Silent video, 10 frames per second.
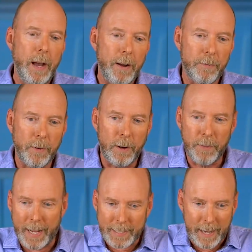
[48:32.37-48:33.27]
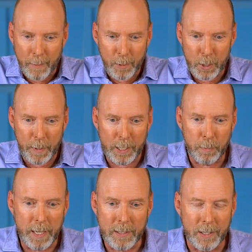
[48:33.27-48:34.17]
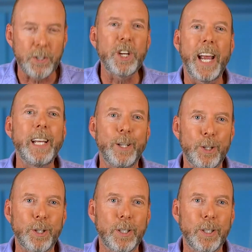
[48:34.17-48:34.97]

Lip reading: of that cyberspace piece has changed.